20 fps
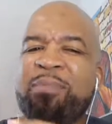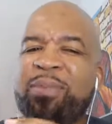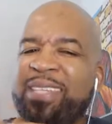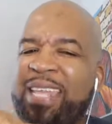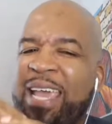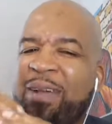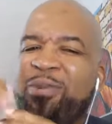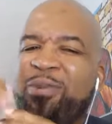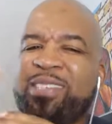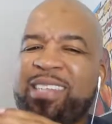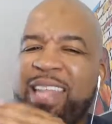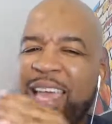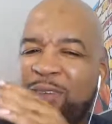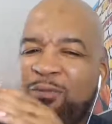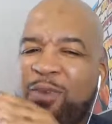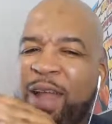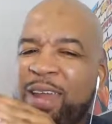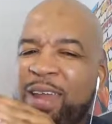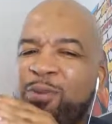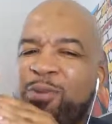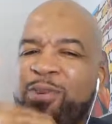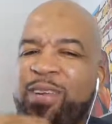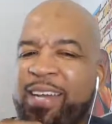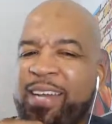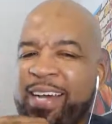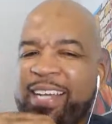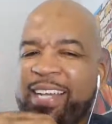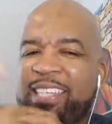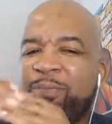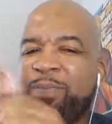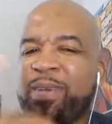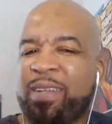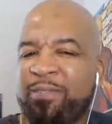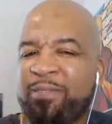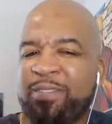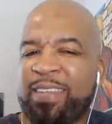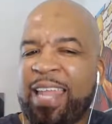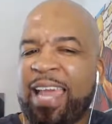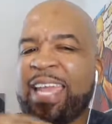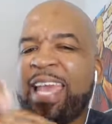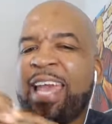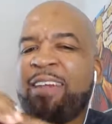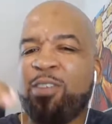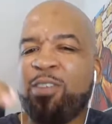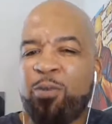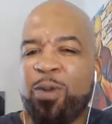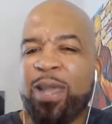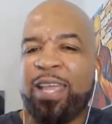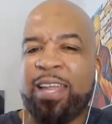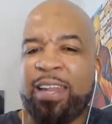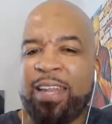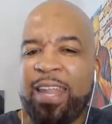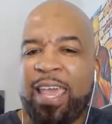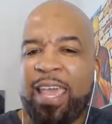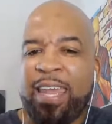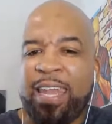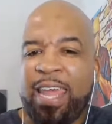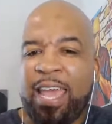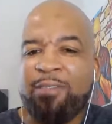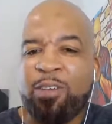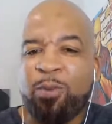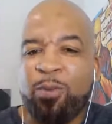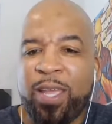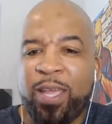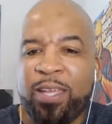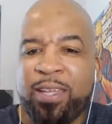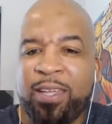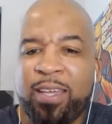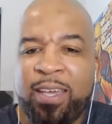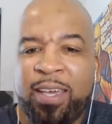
but they was like right on the cusp of light heavyweight and heavyweight.